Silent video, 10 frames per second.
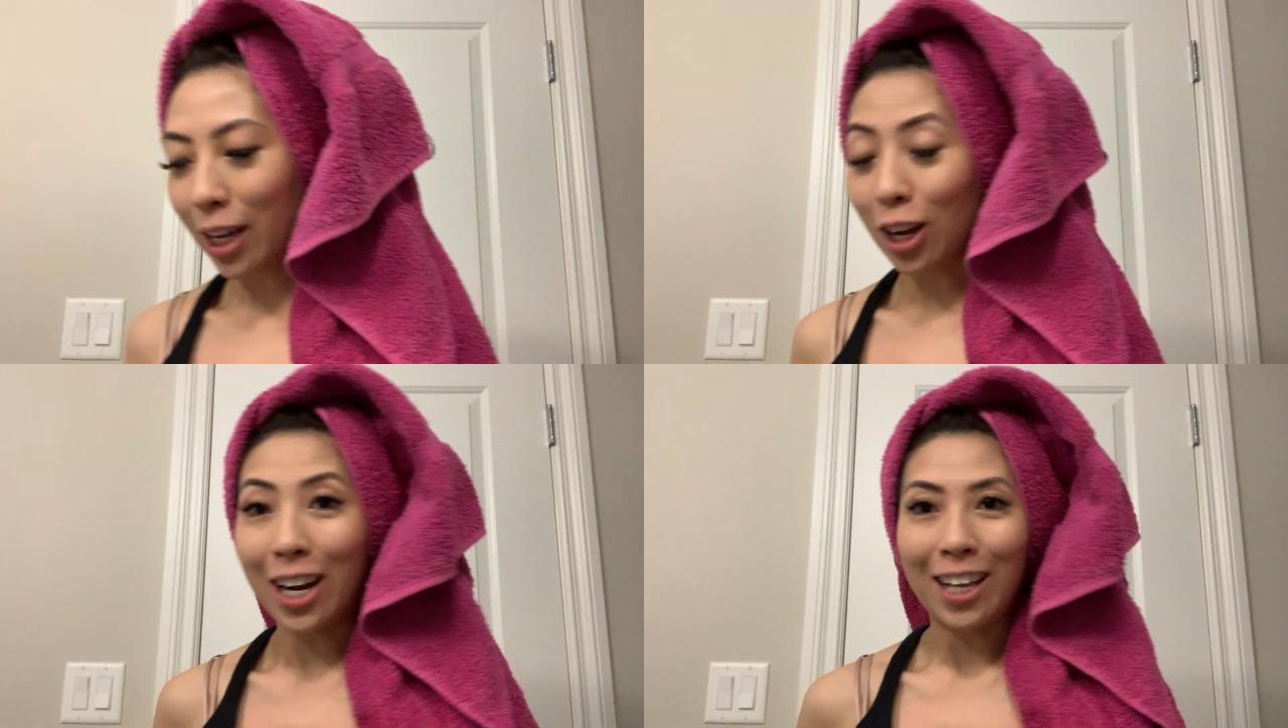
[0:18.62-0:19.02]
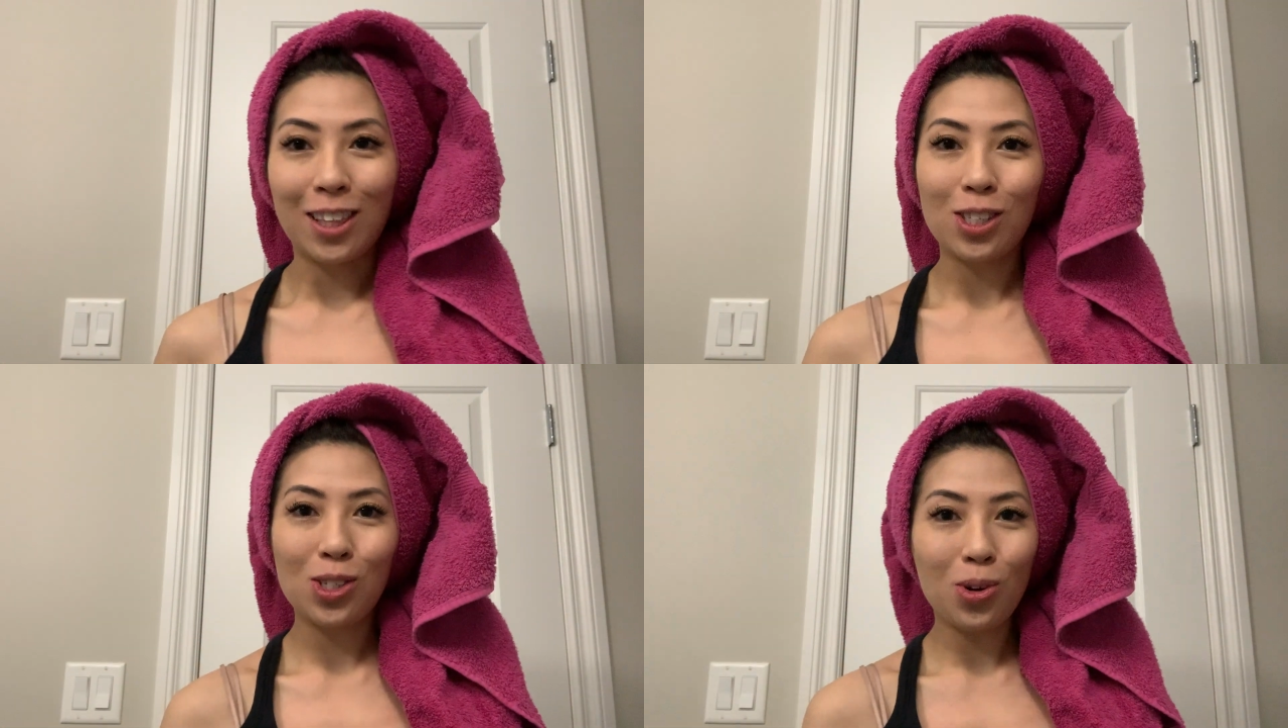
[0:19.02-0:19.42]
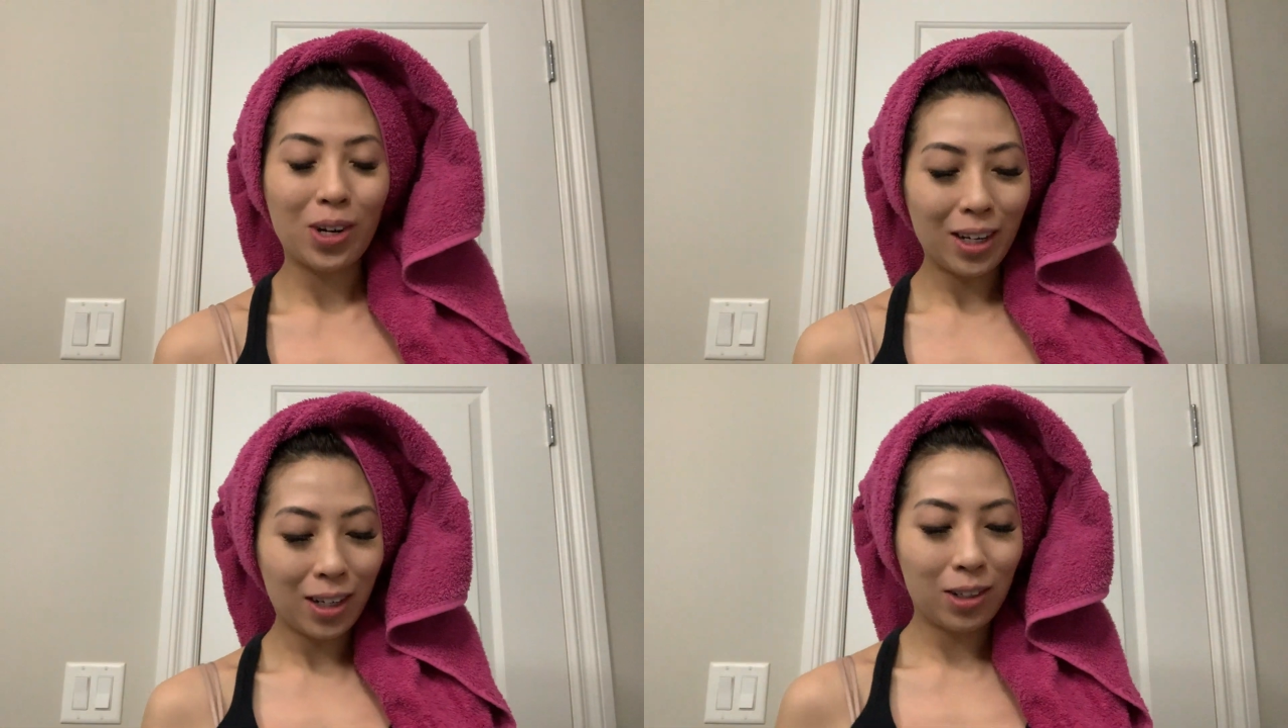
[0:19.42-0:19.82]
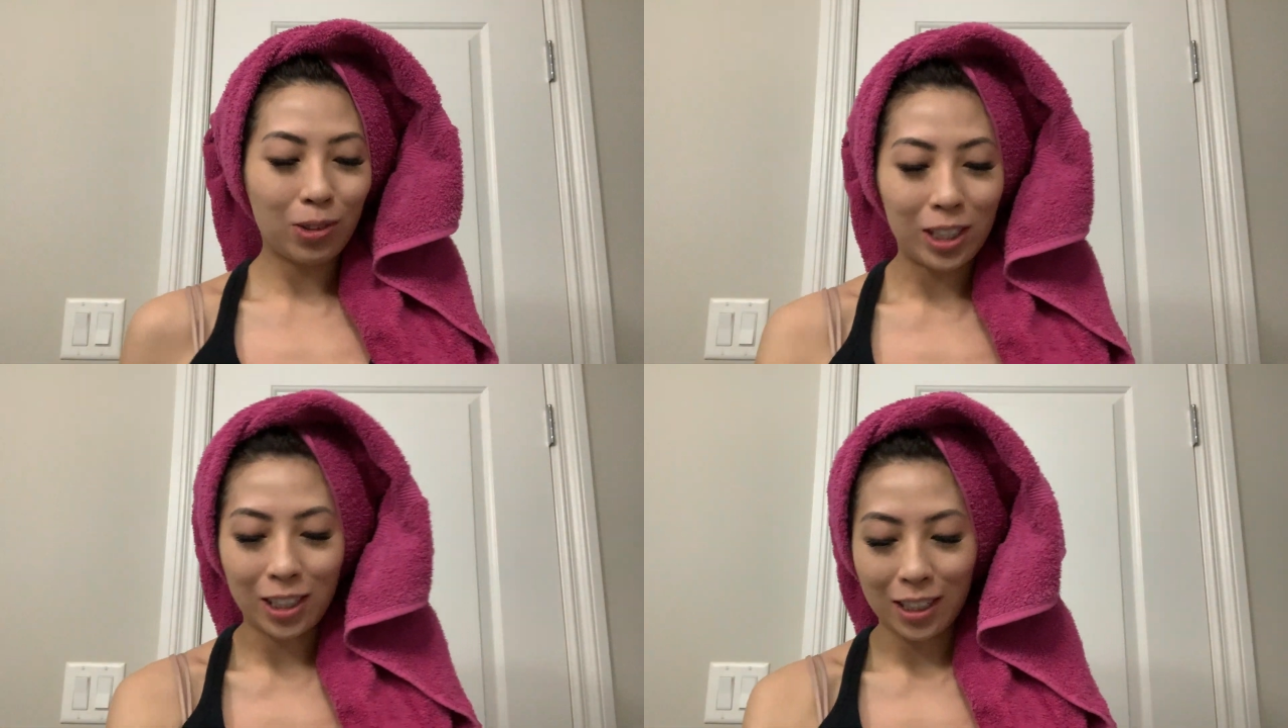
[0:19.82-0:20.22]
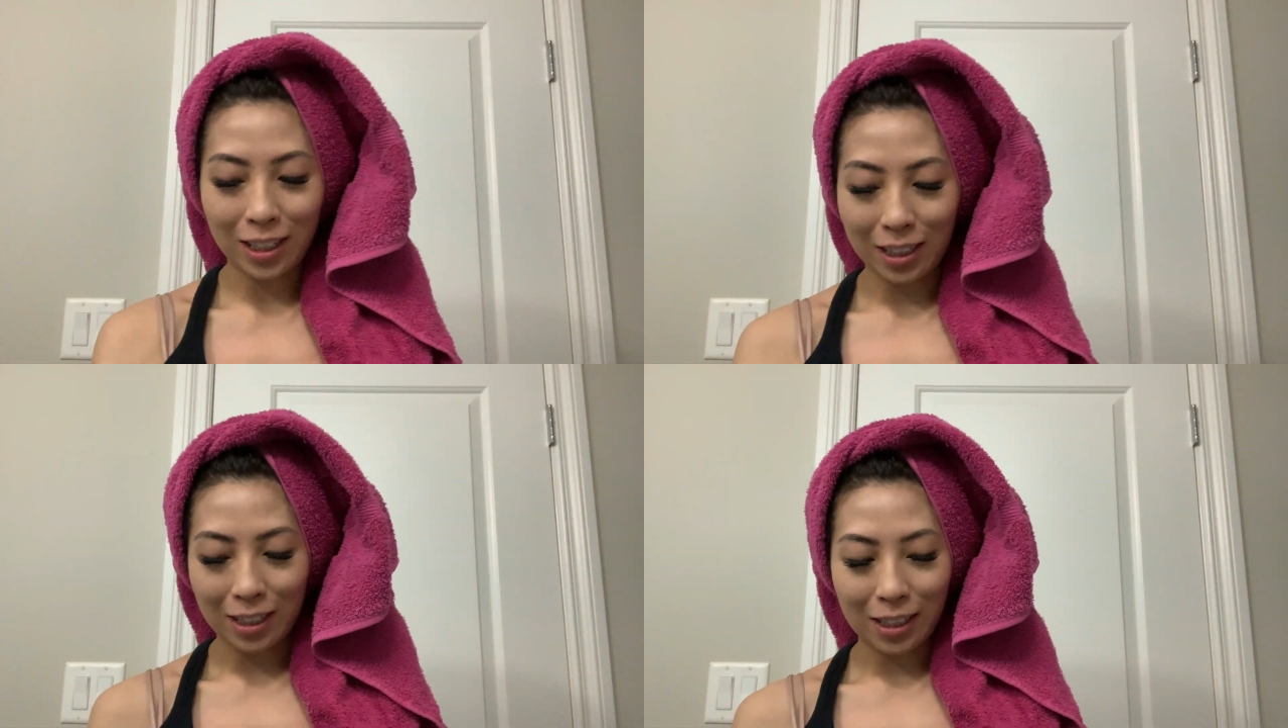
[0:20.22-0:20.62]
got at the store, which
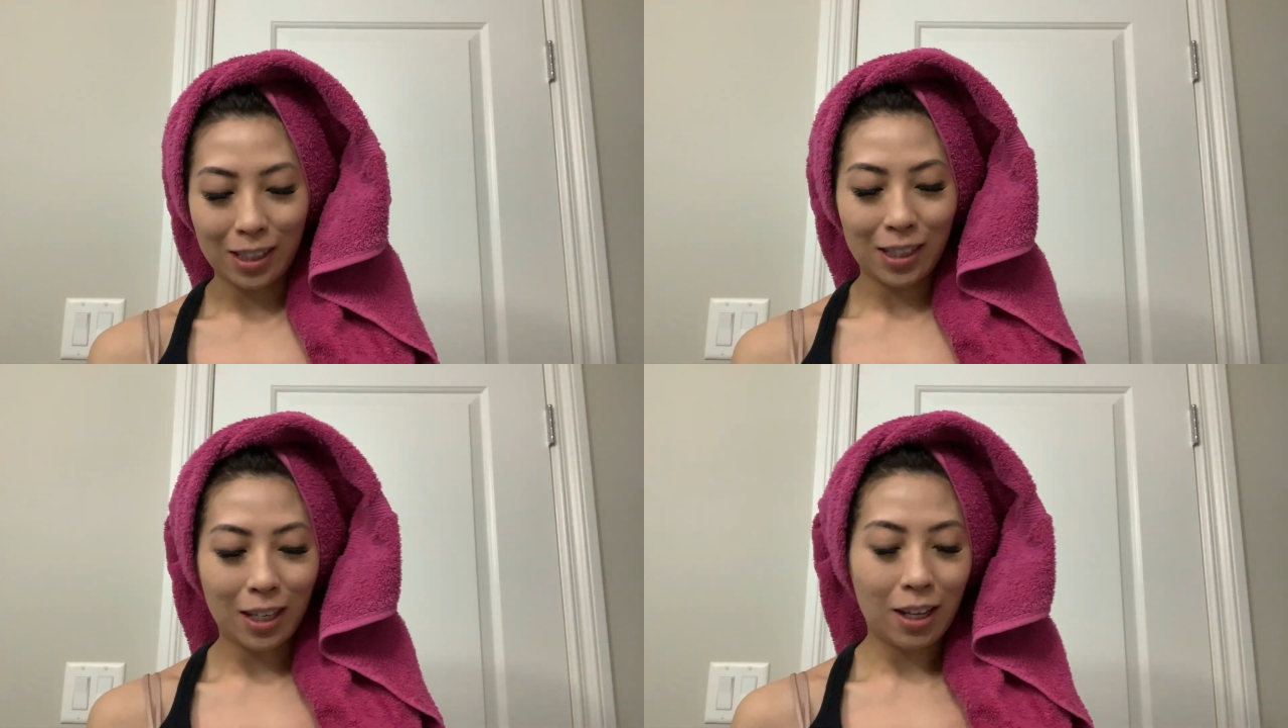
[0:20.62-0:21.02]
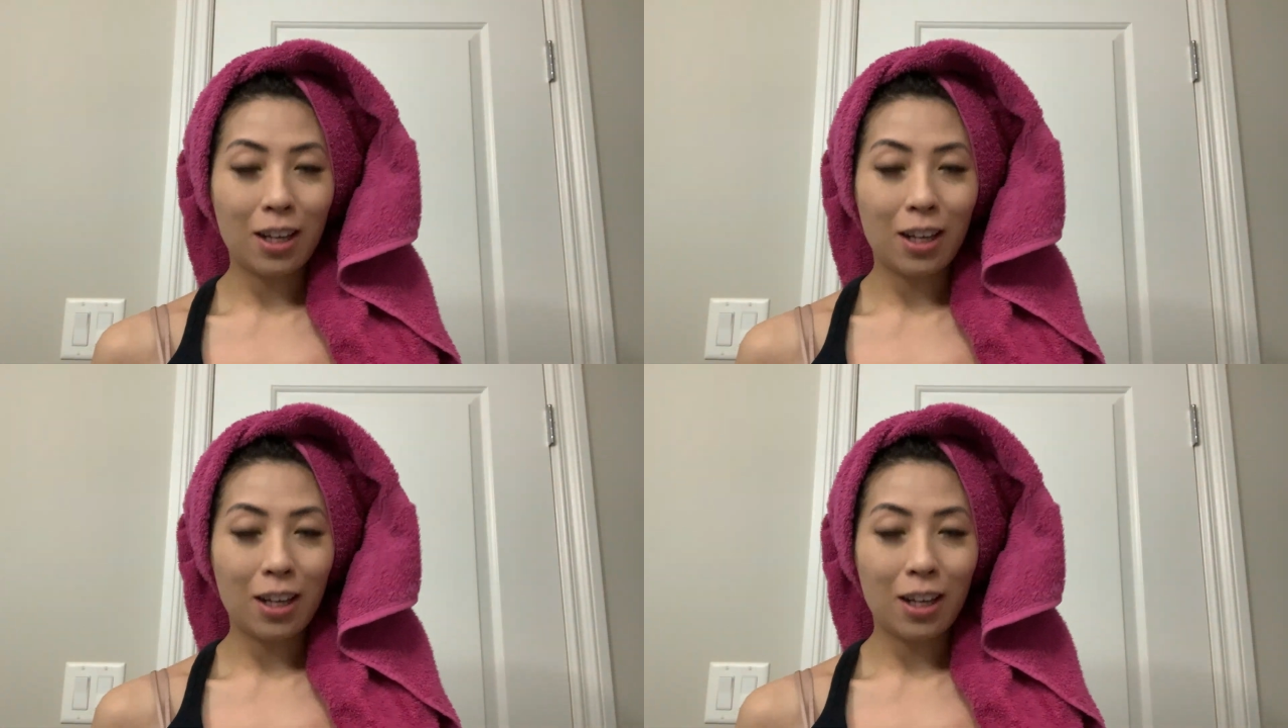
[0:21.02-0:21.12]
is